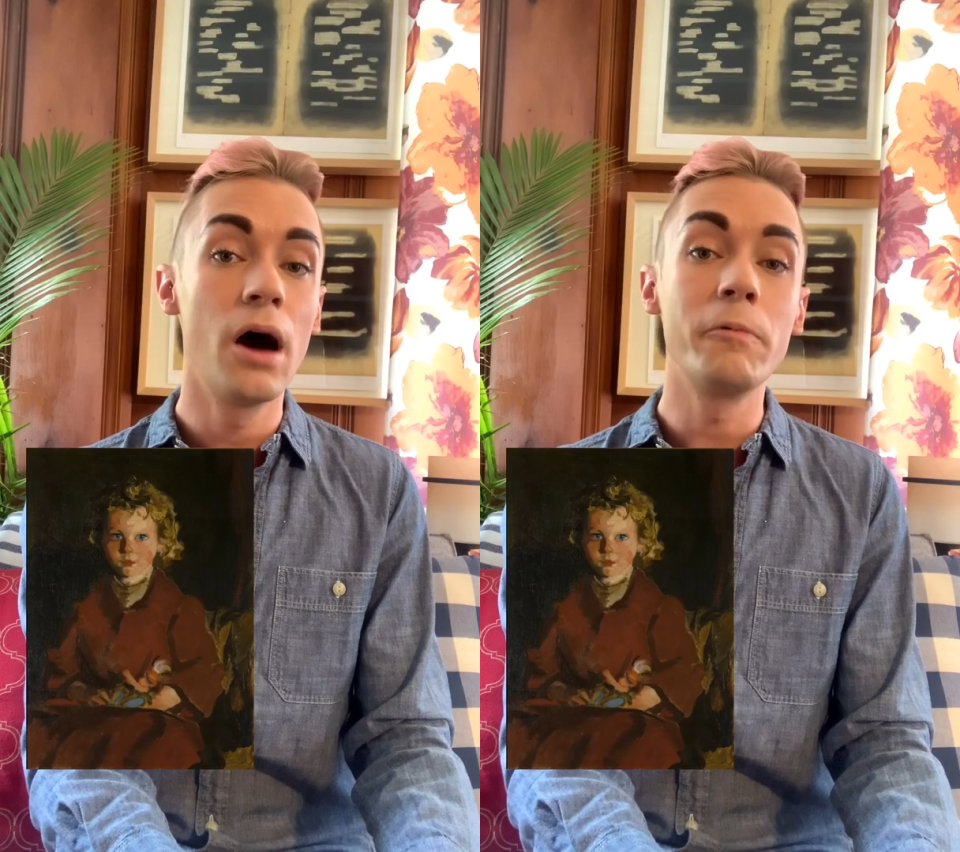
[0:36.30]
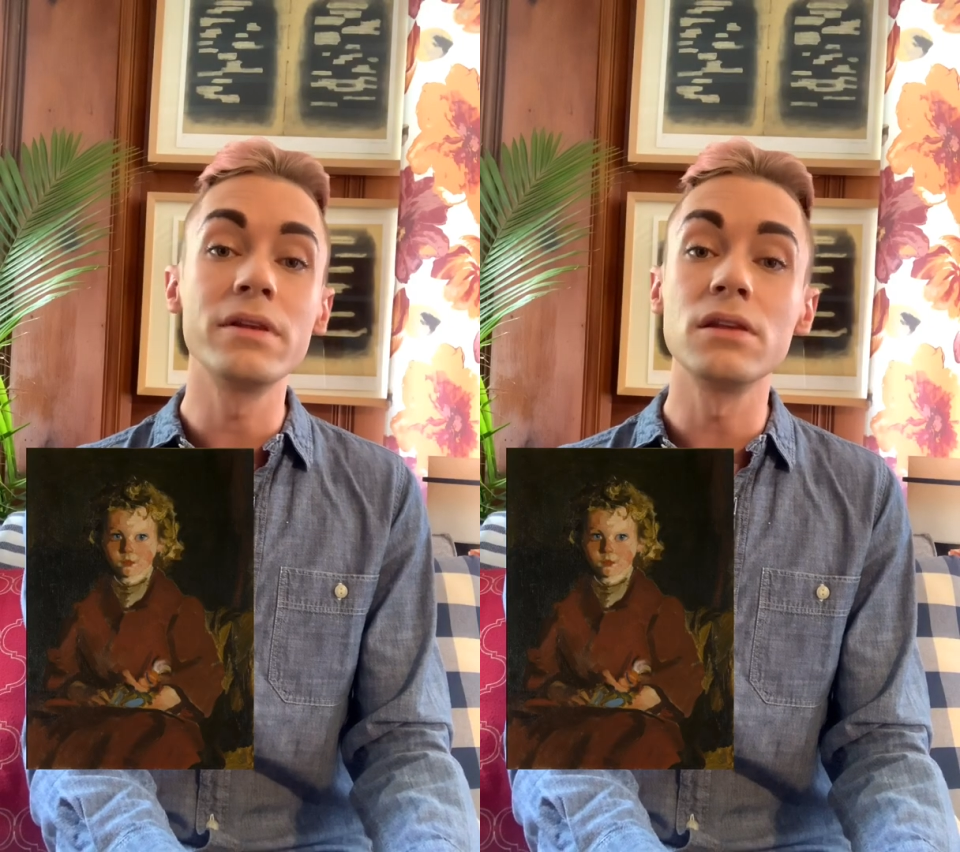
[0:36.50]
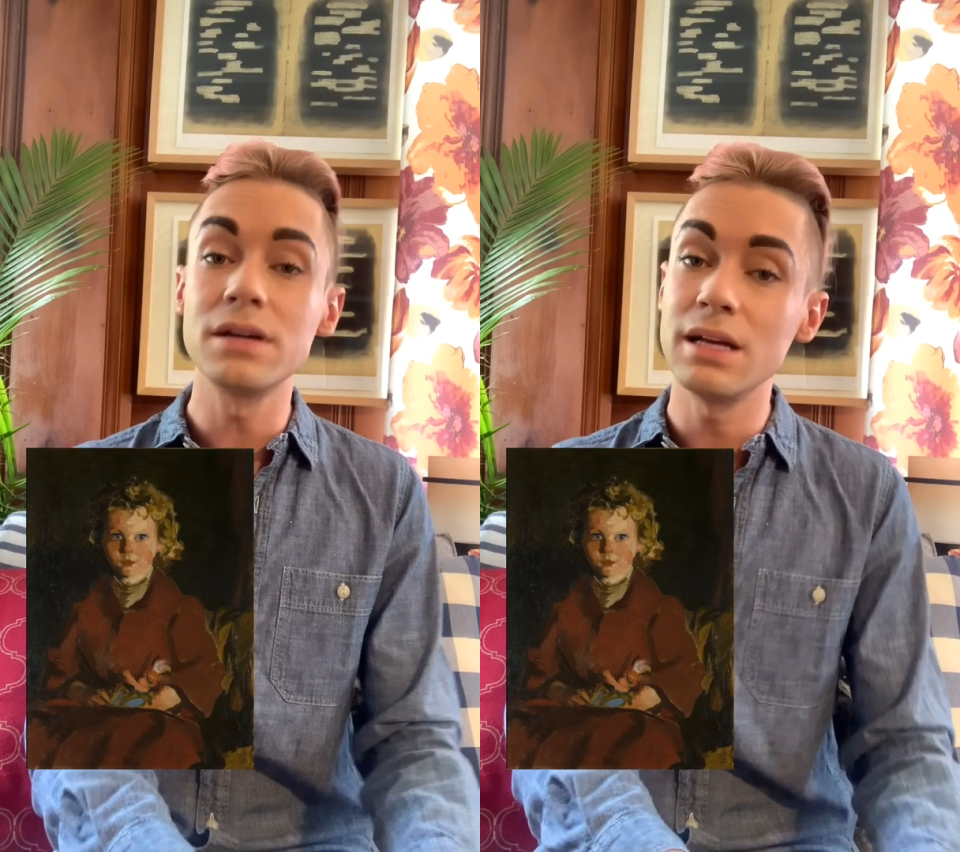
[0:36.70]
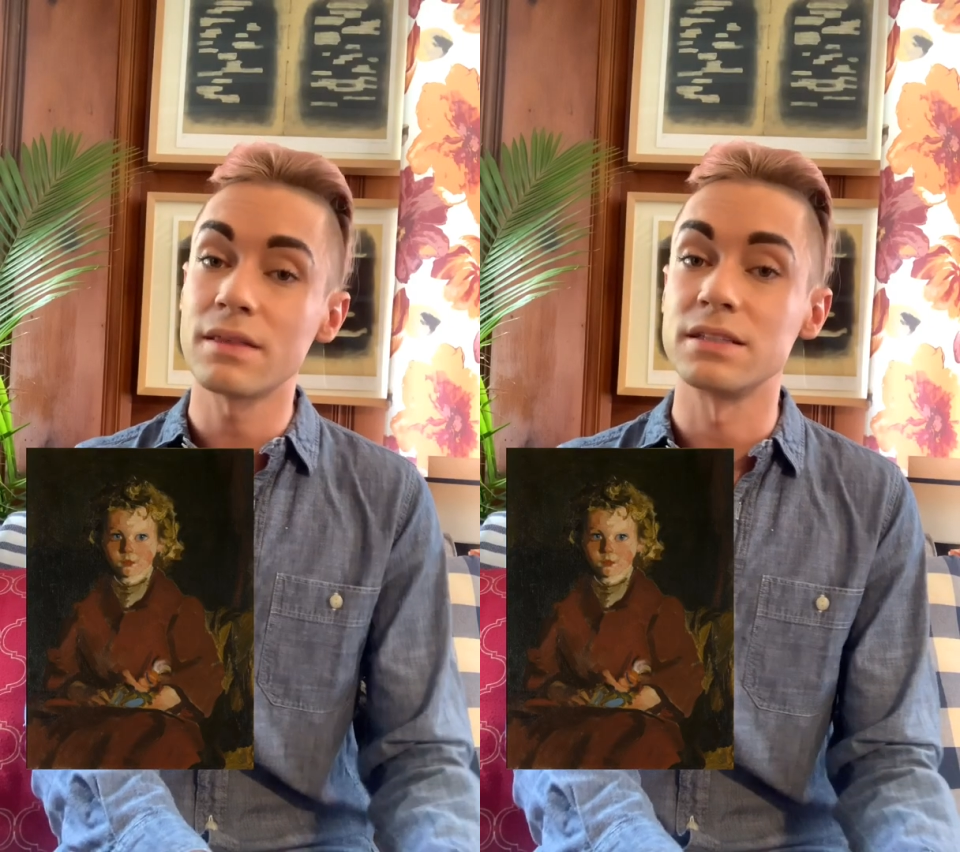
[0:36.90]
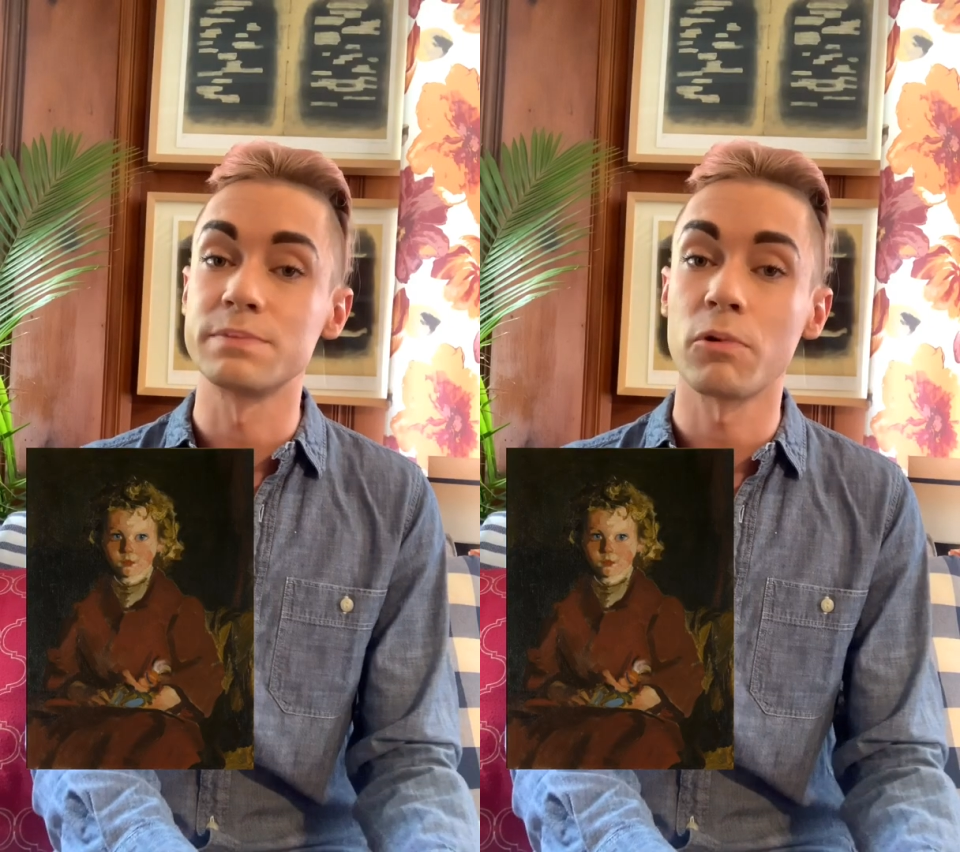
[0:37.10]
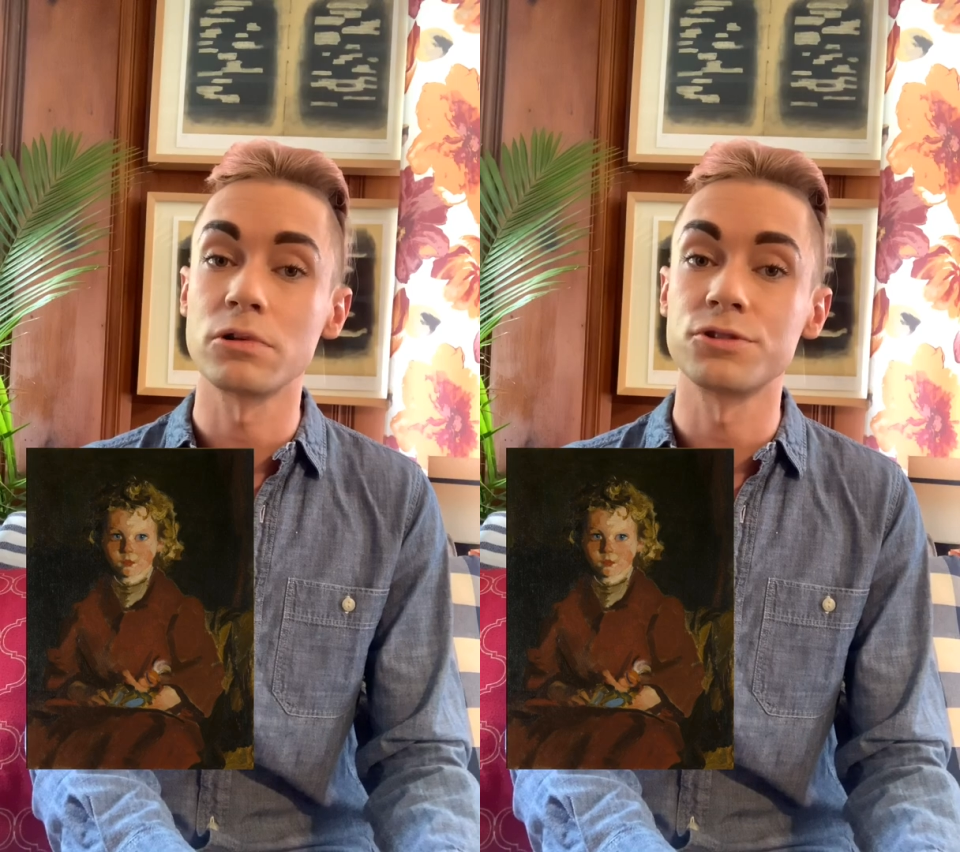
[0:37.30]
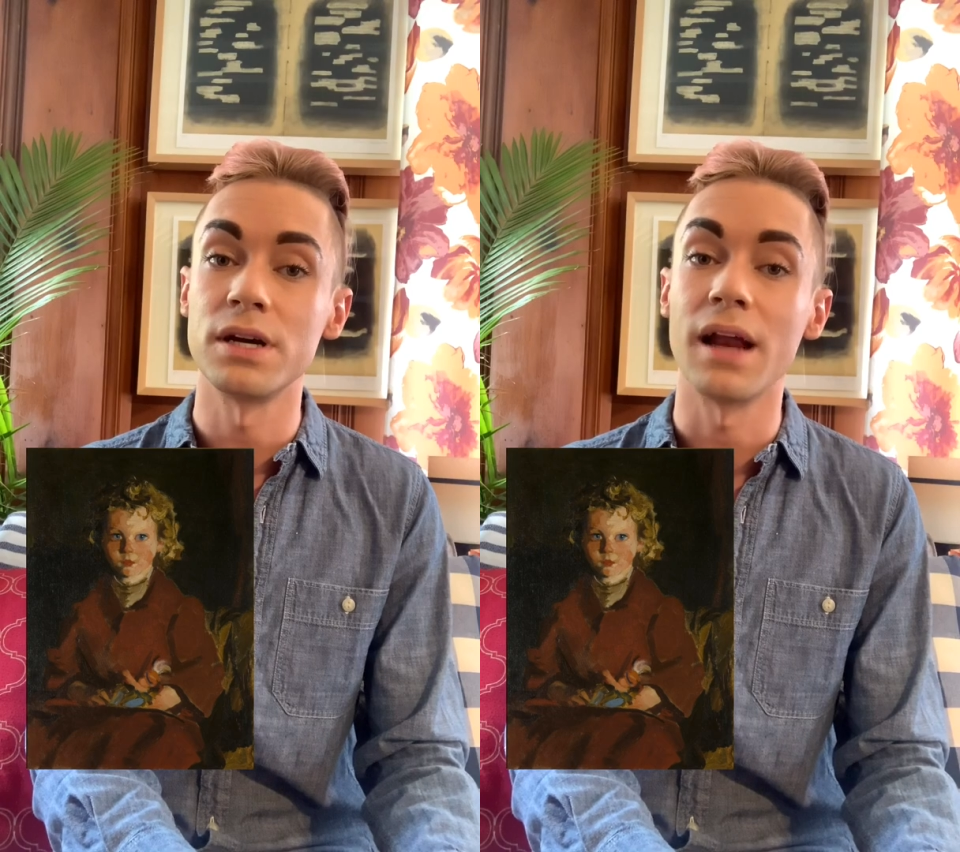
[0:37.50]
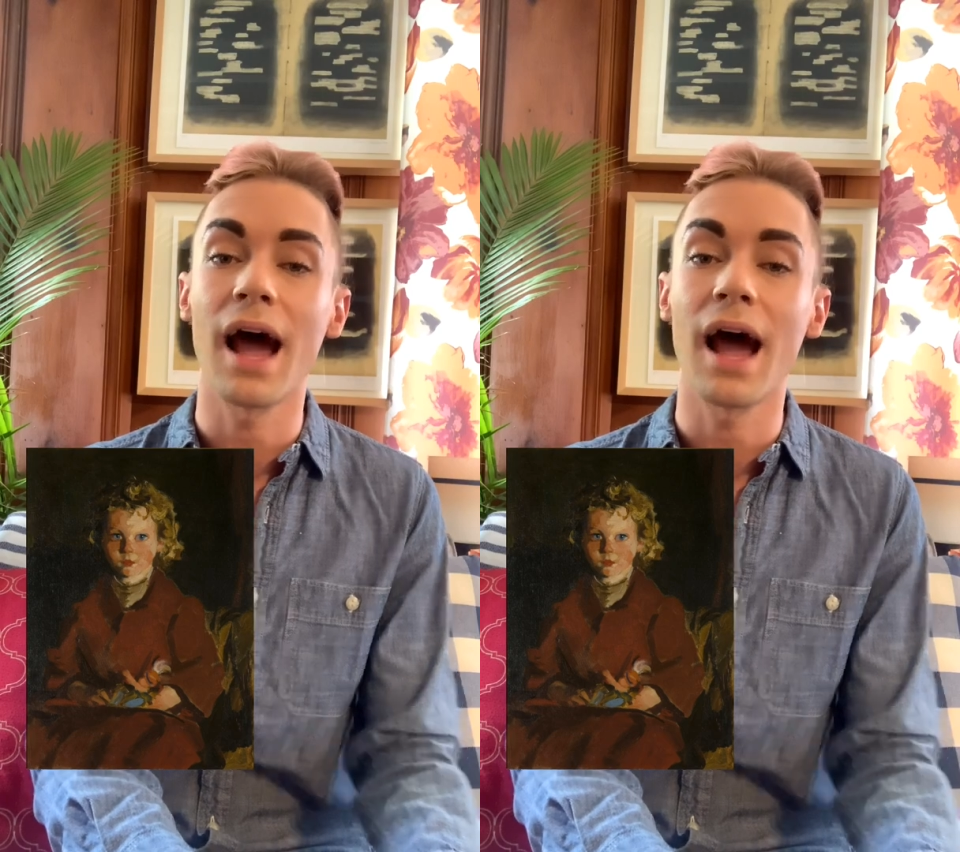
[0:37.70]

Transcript: When looking at this portrait,